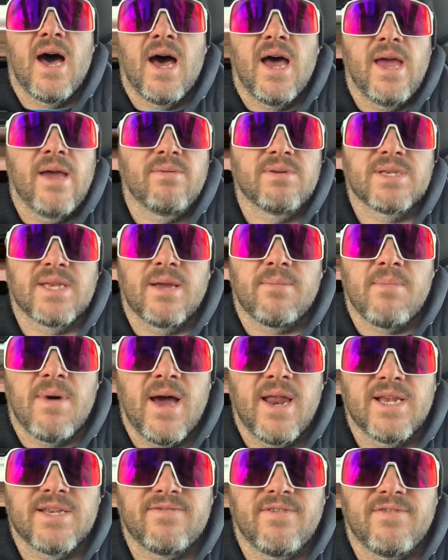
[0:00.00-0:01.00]
it was like
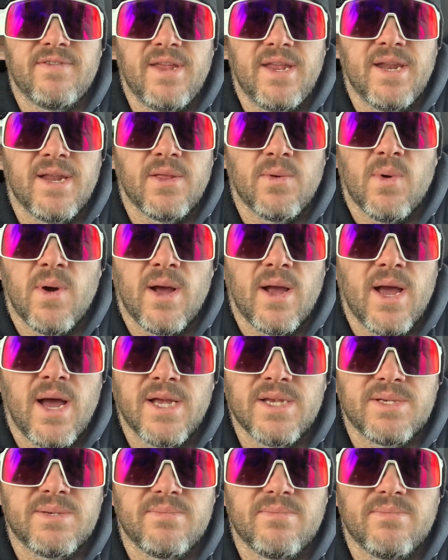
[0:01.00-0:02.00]
minus 15 in the one guy's